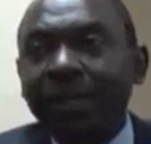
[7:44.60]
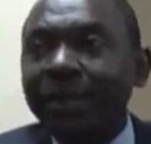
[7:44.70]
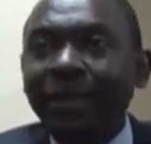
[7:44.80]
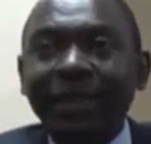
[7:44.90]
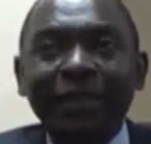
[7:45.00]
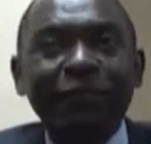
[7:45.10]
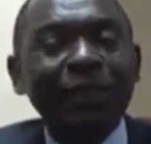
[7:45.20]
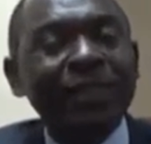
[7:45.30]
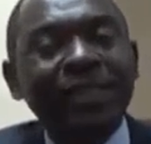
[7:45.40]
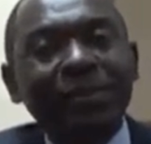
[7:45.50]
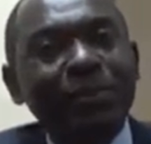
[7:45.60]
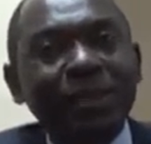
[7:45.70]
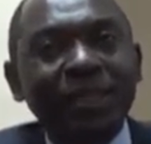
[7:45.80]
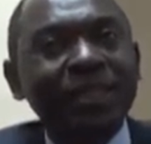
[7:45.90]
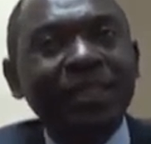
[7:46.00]
I think I gave my
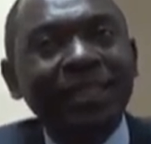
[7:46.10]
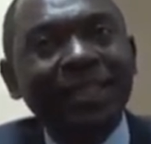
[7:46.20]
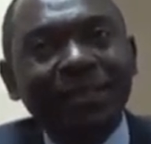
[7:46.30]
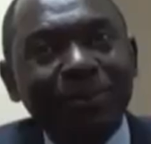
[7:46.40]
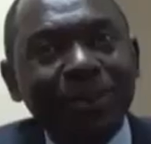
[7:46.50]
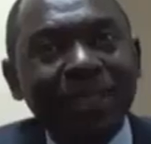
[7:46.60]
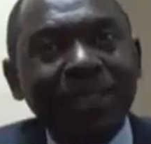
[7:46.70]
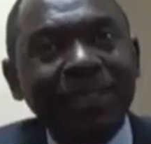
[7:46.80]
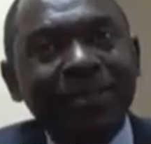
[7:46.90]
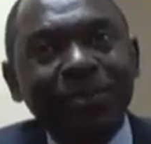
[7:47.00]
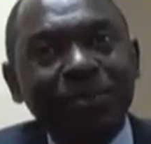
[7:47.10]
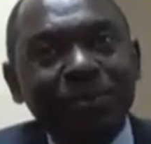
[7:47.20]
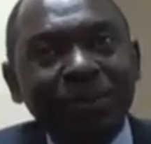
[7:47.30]
statement yesterday on that issue.